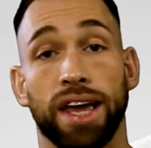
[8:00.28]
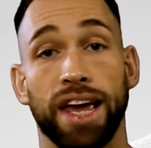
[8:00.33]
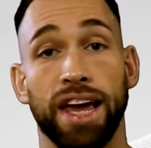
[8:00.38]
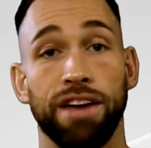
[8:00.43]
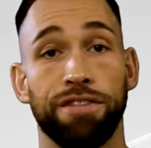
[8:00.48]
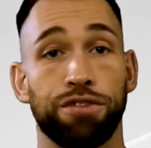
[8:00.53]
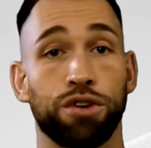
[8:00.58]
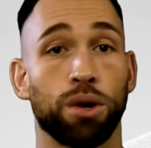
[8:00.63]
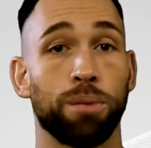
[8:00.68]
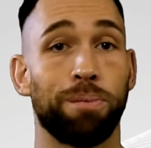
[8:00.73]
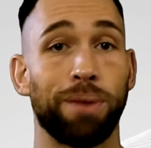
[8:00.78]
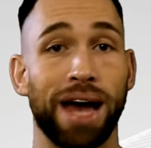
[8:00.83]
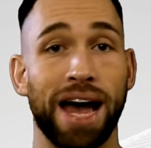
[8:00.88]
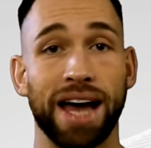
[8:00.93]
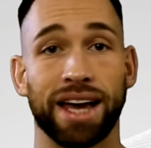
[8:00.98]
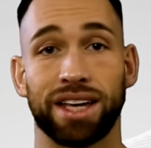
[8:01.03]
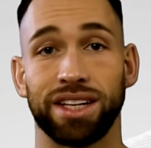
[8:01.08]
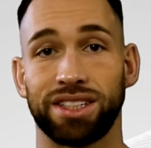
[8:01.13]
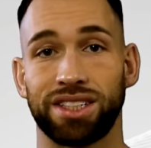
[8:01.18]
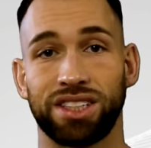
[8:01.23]
If your
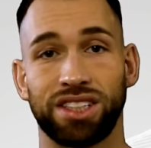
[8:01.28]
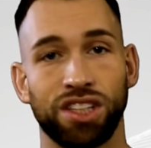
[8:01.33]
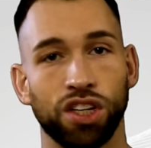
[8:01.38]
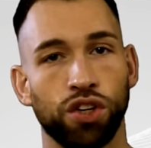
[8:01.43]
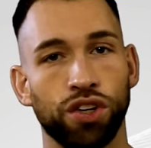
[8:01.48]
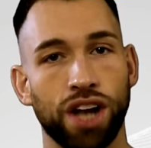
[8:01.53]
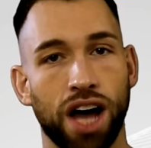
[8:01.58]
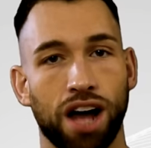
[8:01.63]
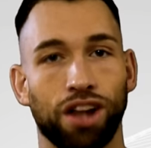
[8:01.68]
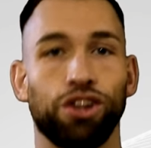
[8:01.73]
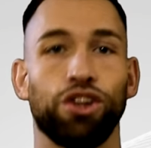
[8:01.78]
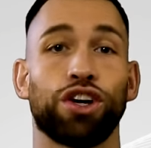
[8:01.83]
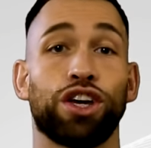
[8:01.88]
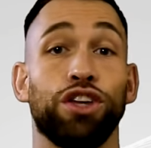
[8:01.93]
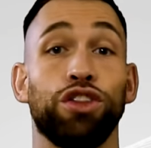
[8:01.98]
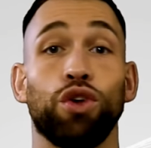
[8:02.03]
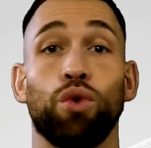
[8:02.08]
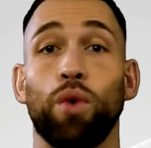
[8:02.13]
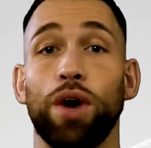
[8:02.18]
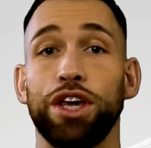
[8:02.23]
back is still not
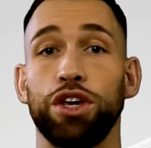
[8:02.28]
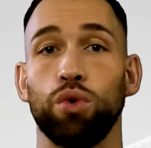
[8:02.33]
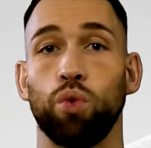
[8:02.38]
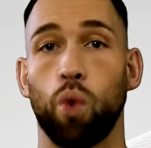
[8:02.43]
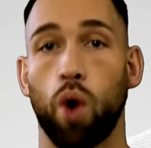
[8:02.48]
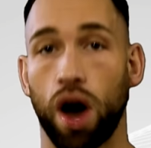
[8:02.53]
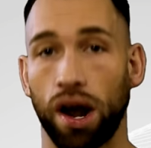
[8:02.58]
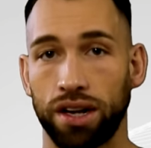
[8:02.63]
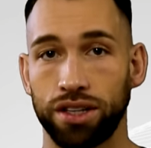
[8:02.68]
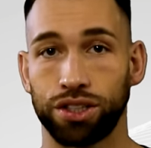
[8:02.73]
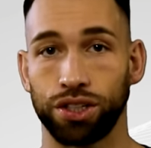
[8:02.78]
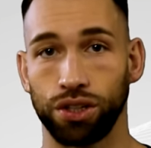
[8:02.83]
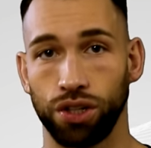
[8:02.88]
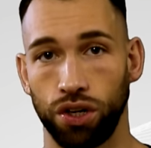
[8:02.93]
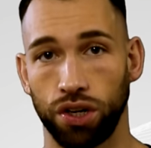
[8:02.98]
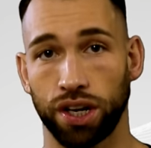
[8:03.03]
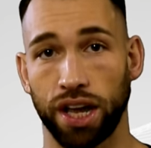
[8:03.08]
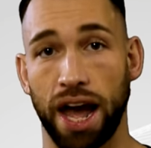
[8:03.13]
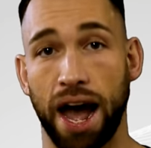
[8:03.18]
looking the way you want it to look